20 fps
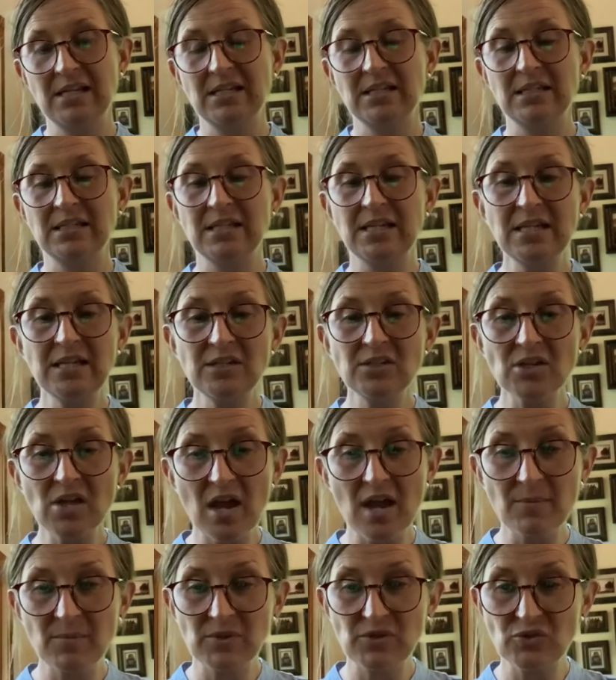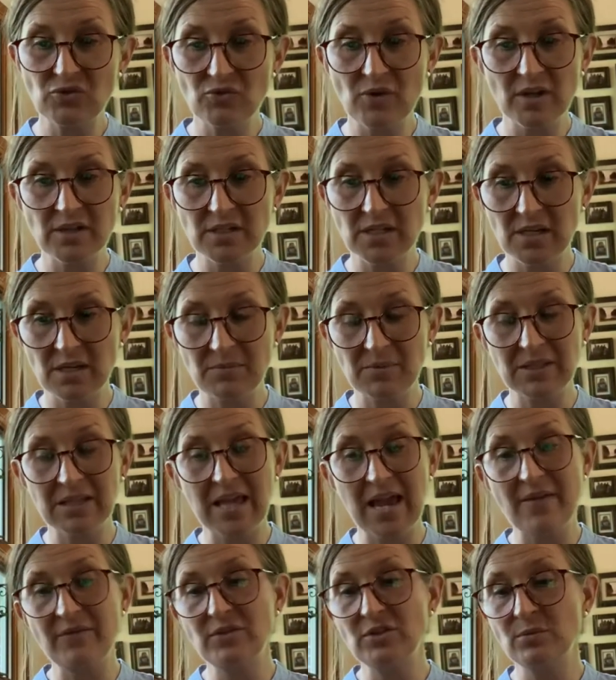Dean Thomas shrugged at him and
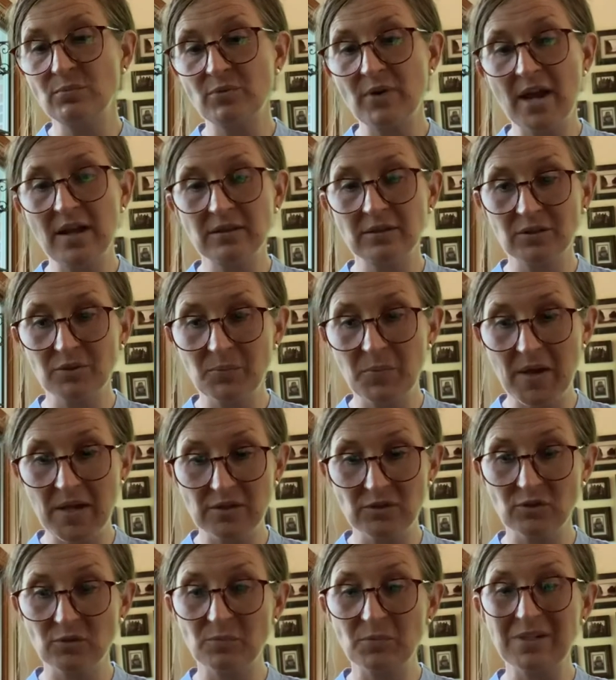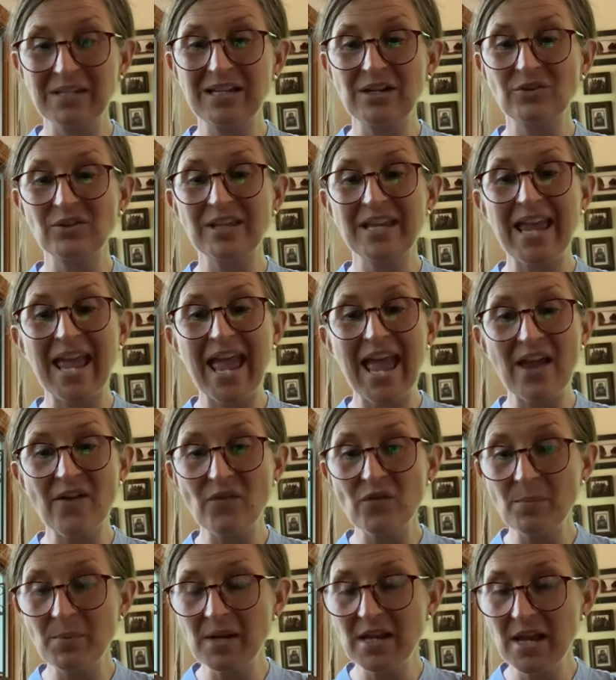Lavender Brown looked puzzled, but nearly
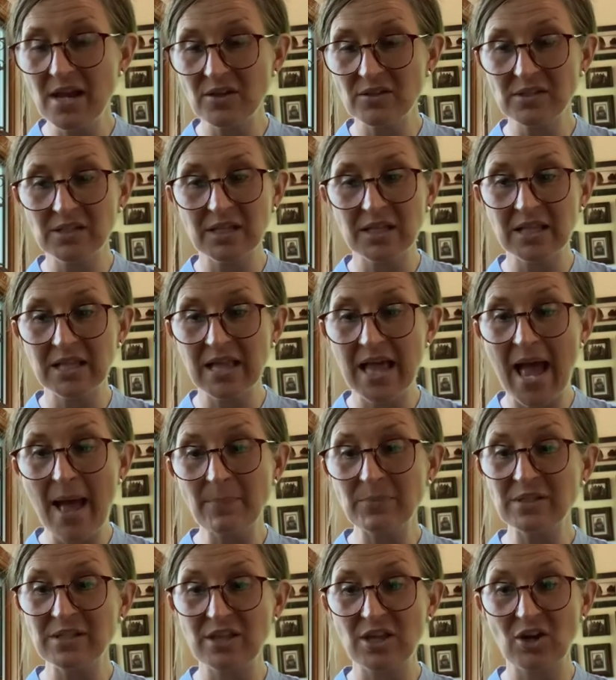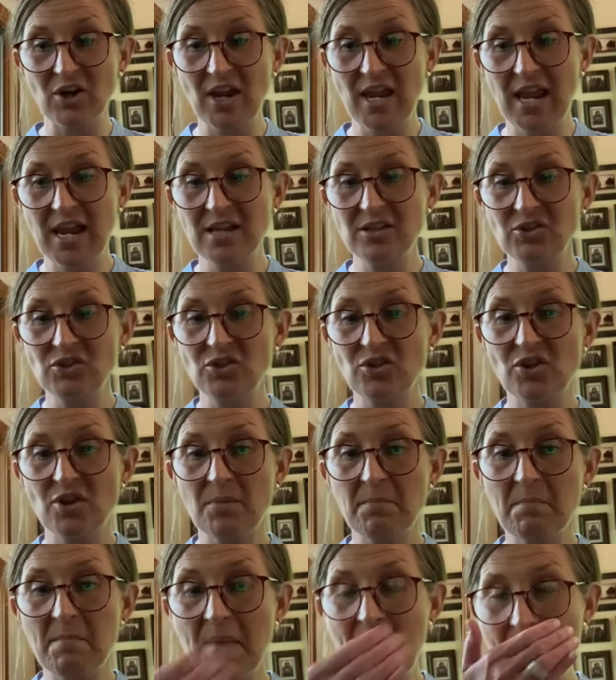everybody else clapped their hands to their
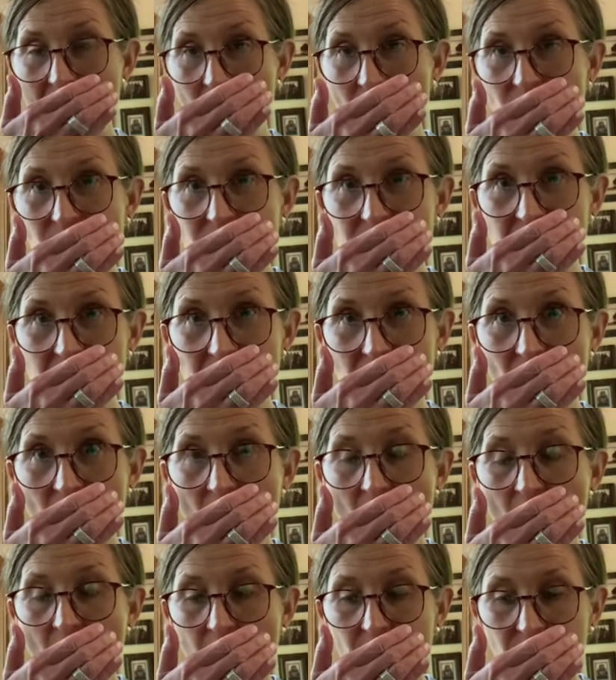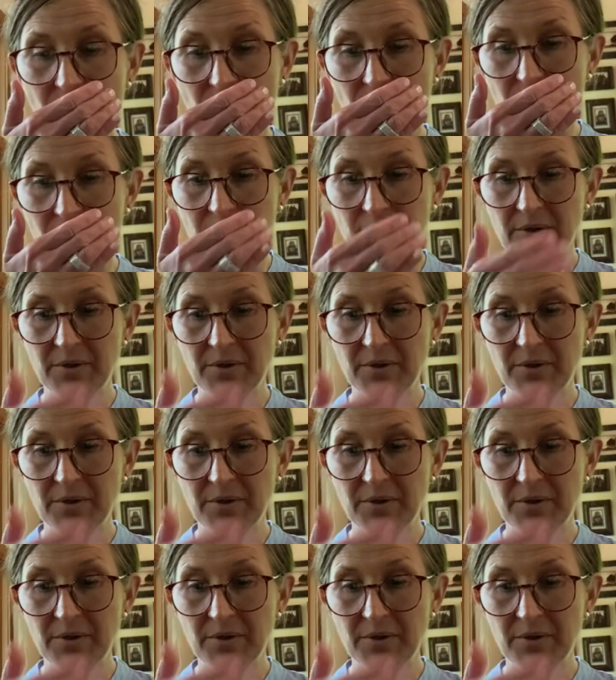mouths in horror.